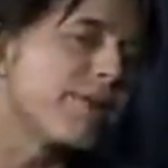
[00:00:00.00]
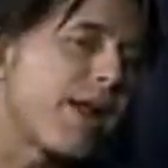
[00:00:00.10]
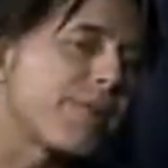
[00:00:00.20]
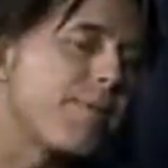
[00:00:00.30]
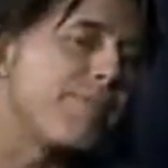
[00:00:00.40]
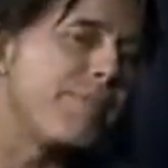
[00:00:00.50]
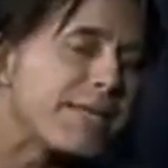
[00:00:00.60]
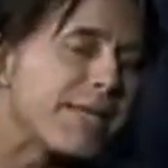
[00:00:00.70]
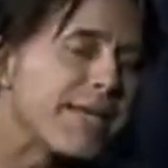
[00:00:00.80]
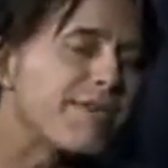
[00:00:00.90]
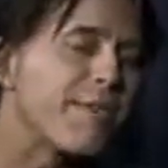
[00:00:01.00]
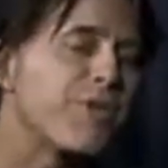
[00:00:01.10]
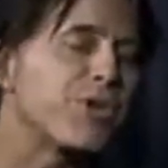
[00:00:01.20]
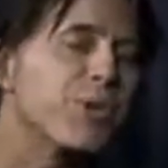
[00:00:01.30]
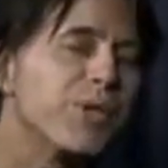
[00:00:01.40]
that has been missing from
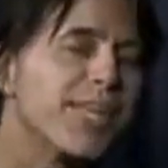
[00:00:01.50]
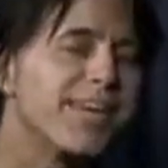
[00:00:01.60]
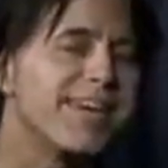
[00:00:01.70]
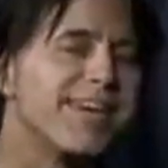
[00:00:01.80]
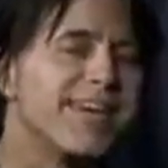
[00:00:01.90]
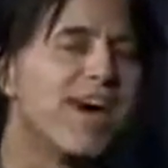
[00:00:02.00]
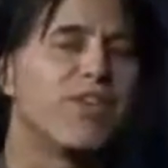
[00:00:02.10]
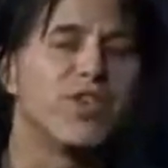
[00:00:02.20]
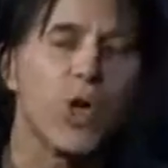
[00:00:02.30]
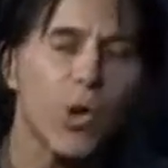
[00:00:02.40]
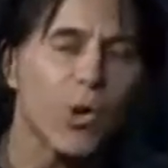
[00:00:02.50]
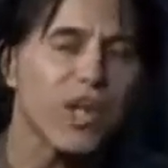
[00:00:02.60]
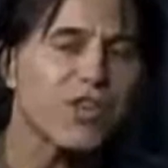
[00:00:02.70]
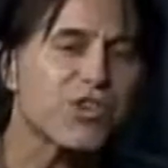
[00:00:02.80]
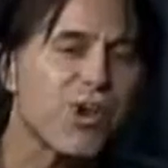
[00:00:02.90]
the toolkit of total
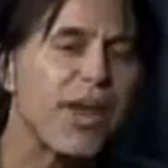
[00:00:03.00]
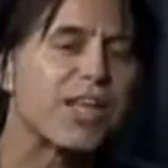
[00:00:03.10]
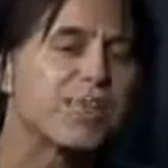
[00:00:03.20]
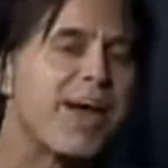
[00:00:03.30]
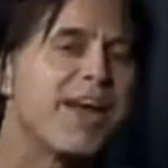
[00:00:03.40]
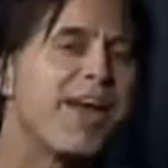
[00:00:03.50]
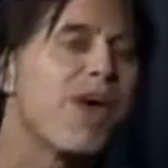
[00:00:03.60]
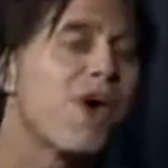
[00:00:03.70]
control has been